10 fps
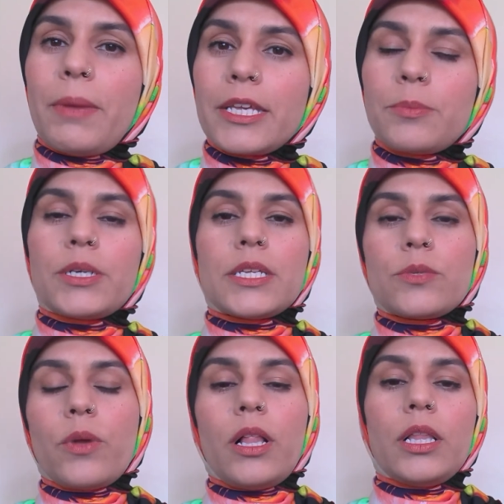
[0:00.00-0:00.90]
experts
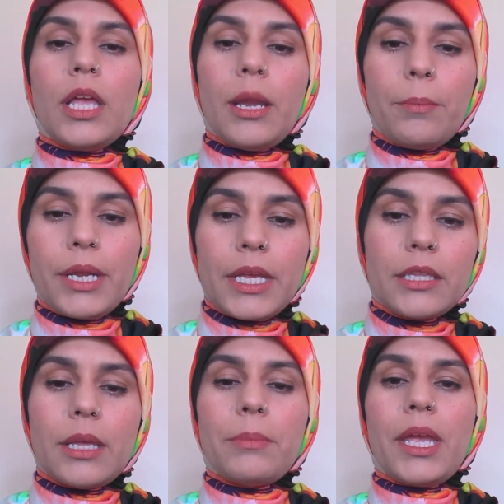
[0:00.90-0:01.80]
as well,
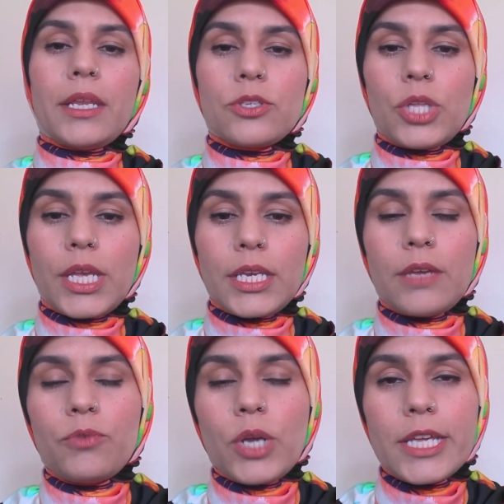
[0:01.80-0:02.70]
bringing them in so they can
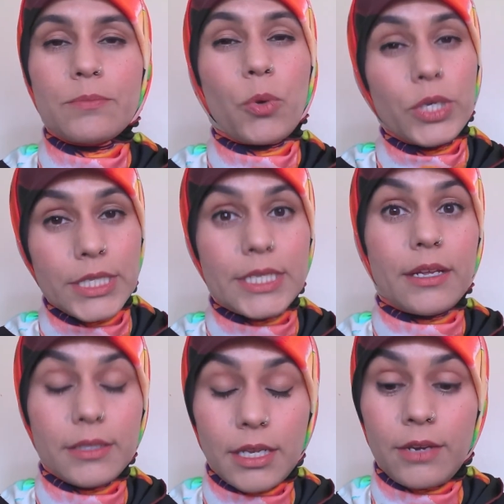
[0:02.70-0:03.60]
give you guys more
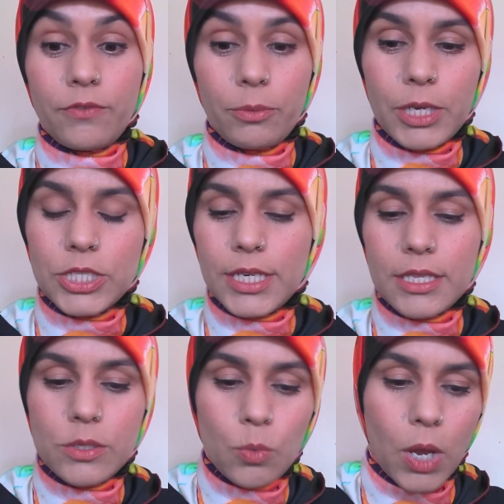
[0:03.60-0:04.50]
detailed information
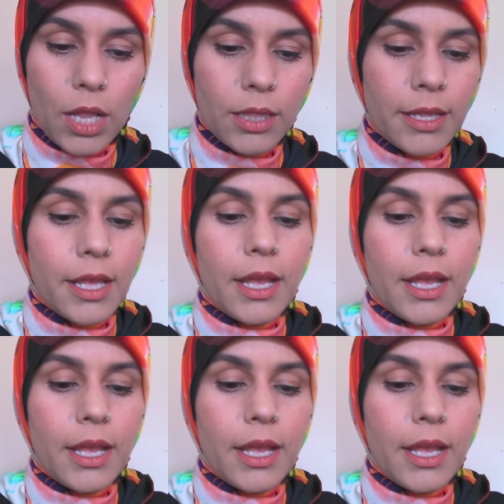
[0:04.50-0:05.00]
as well.